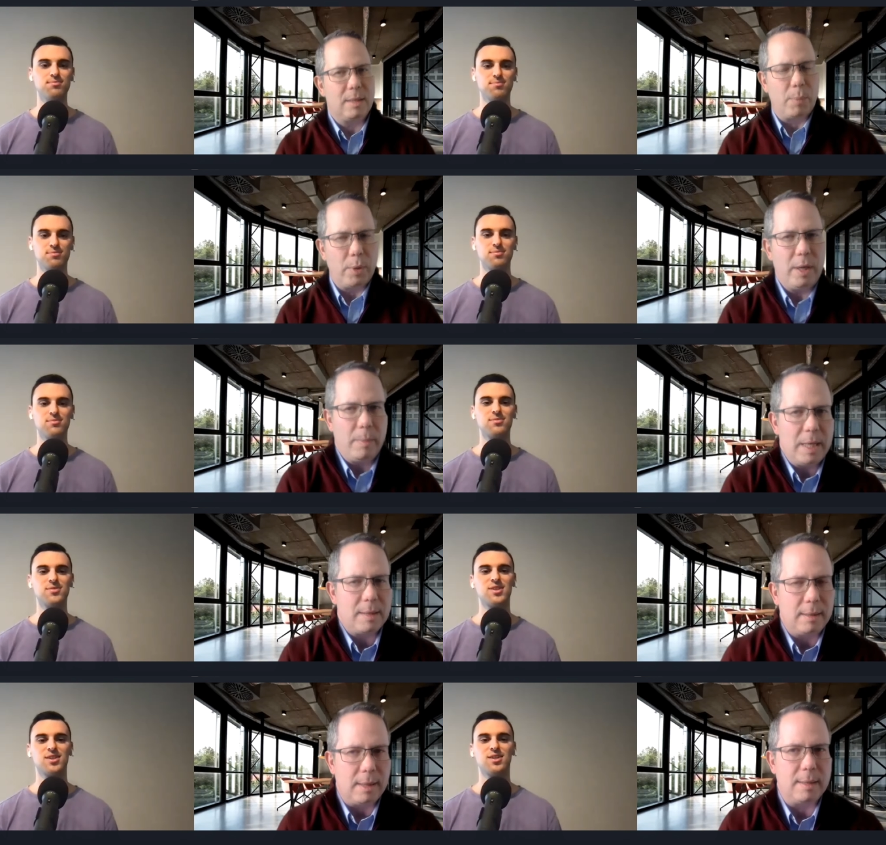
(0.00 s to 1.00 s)
Speaker 1: some pretty
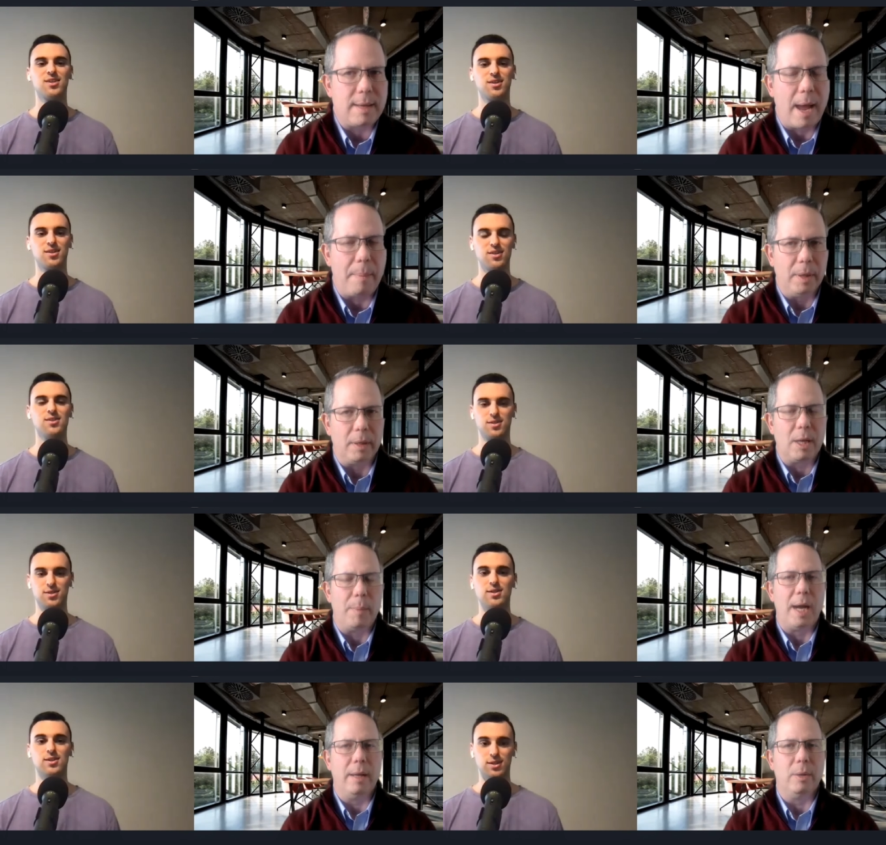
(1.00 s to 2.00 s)
amazing things happen and come
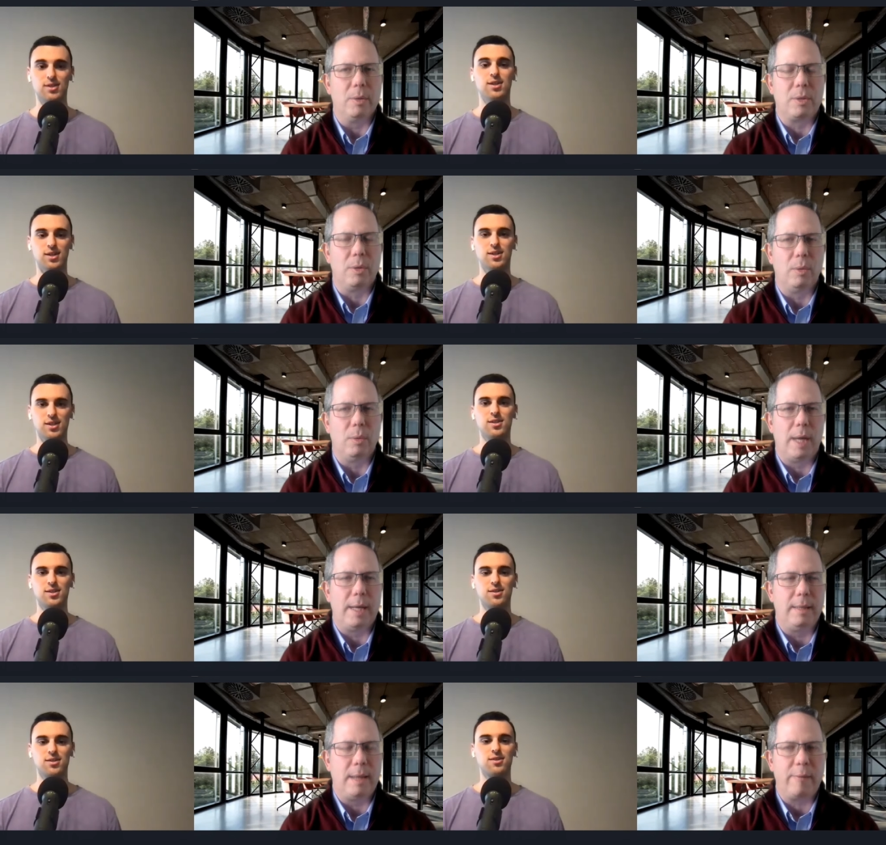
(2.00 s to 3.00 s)
out of those. So I
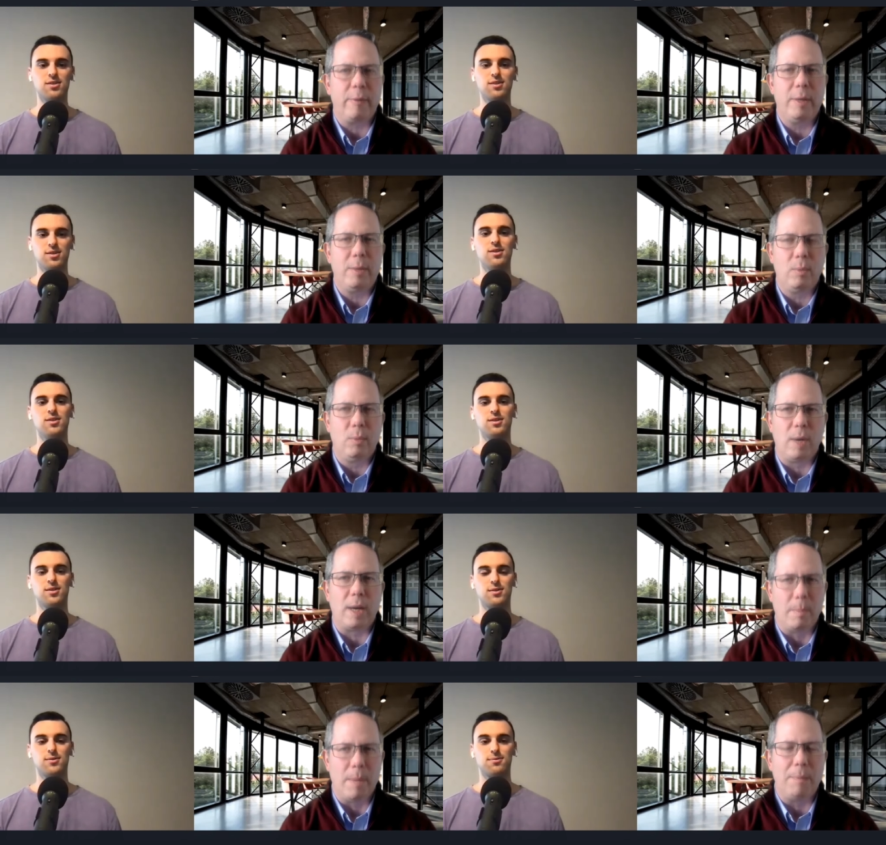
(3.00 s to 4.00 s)
definitely
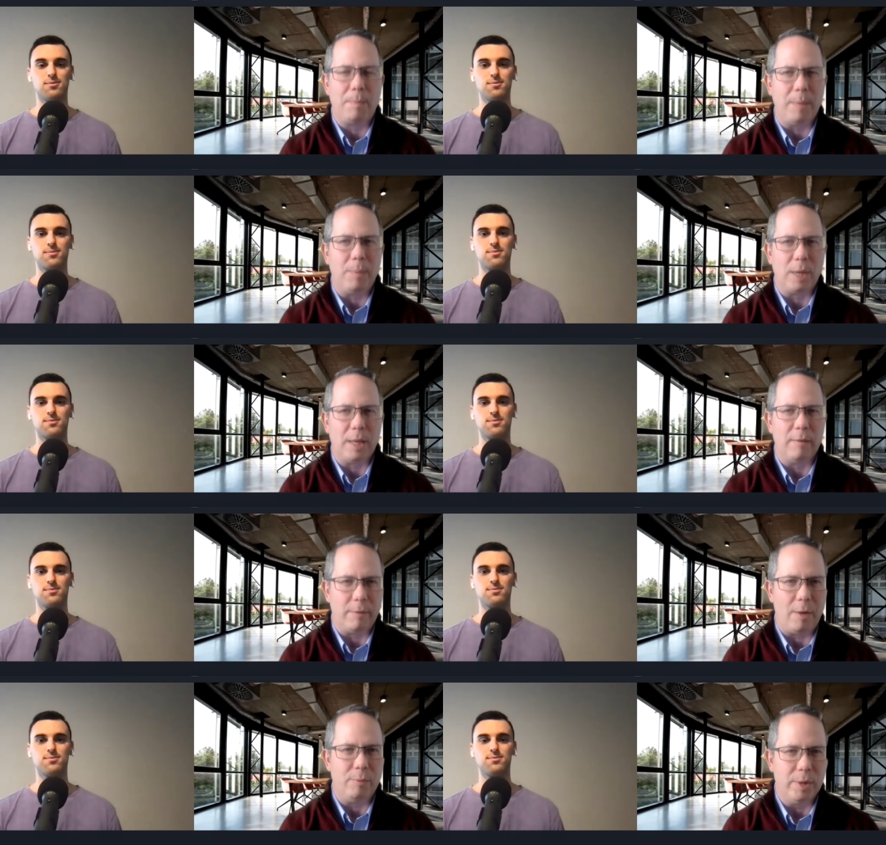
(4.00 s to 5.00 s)
recommend people get
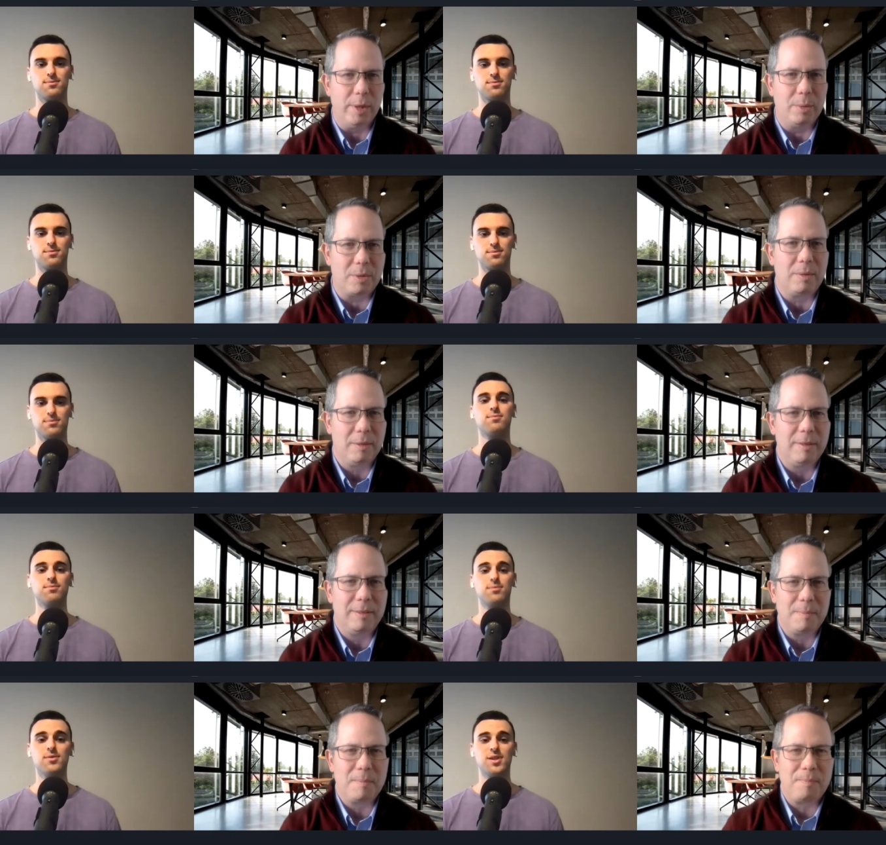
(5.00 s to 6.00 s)
involved with those
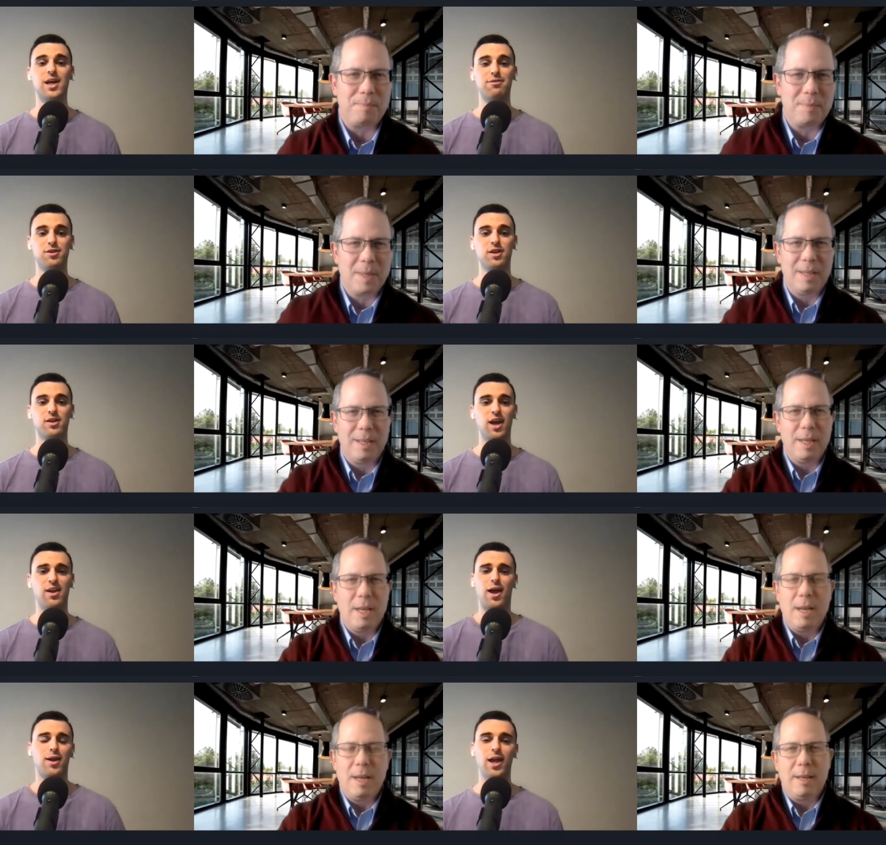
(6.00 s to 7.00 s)
Speaker 2: definitely and, and,
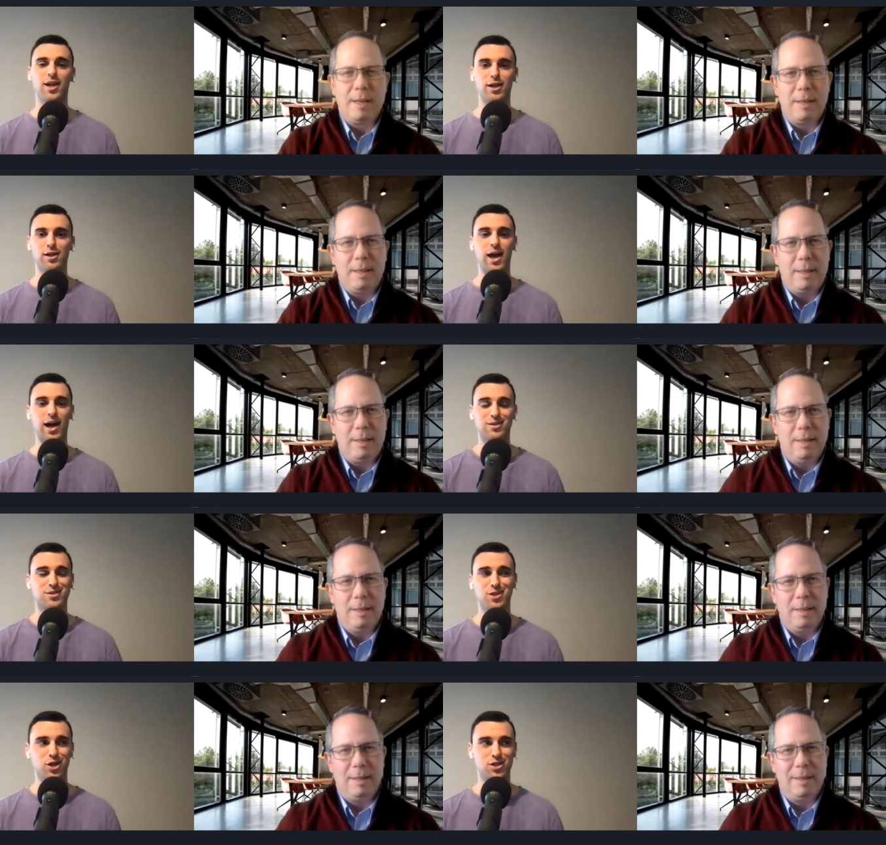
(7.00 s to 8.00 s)
and uh, honestly
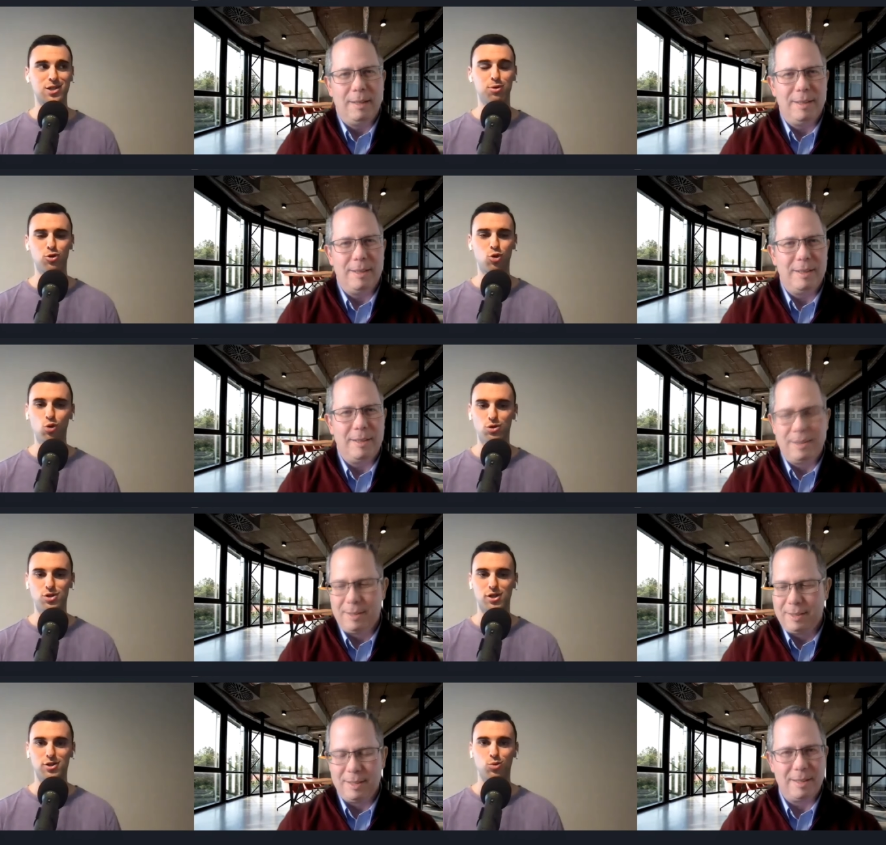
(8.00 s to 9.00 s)
a simple google
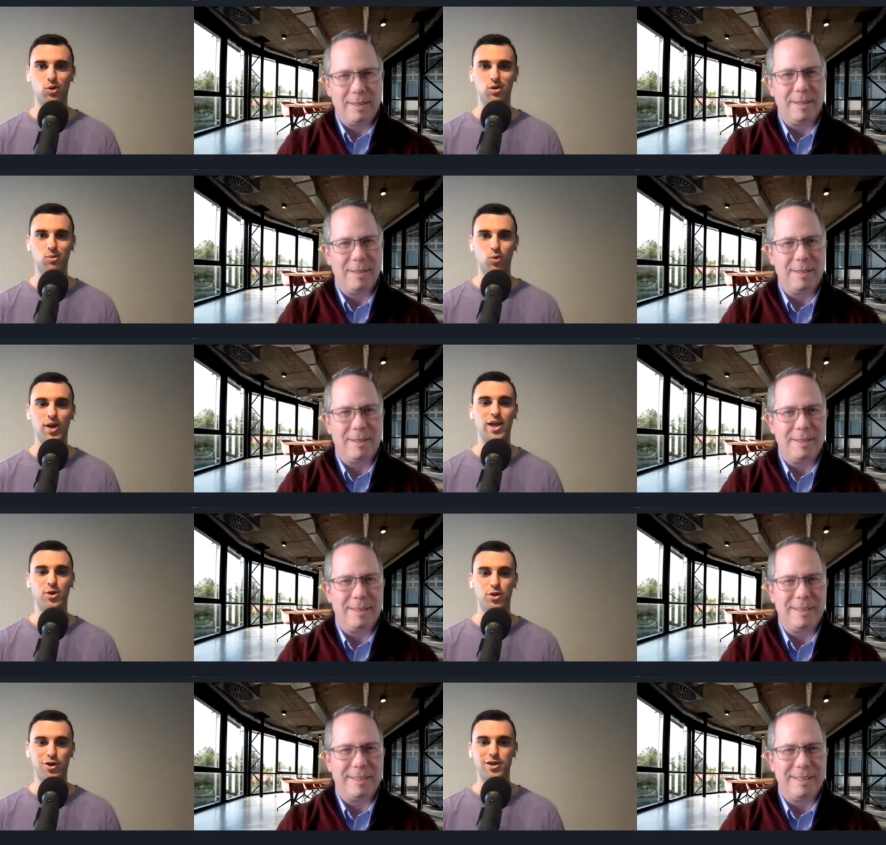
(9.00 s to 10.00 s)
search will will get you in the
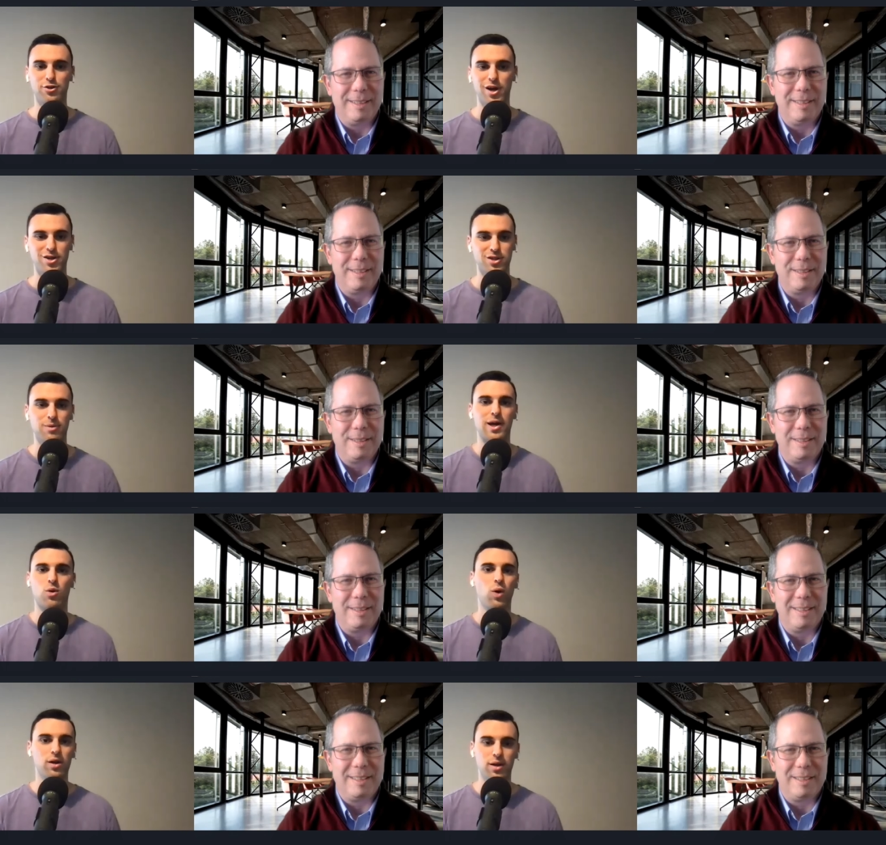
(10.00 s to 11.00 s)
right direction no matter
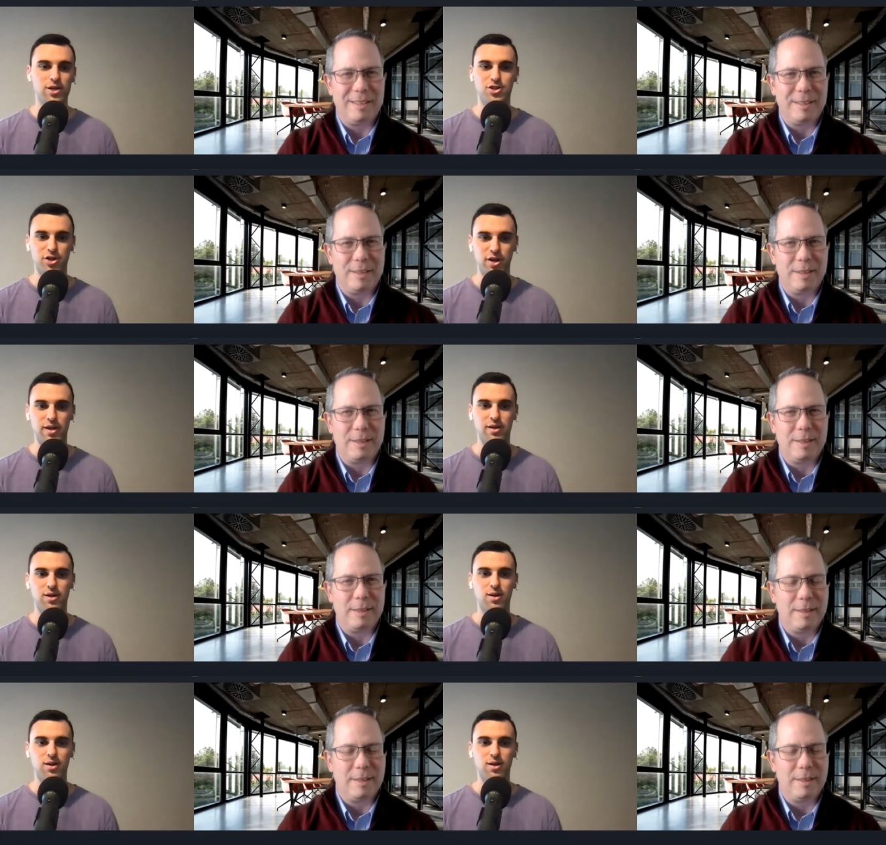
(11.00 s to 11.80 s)
what niche you're in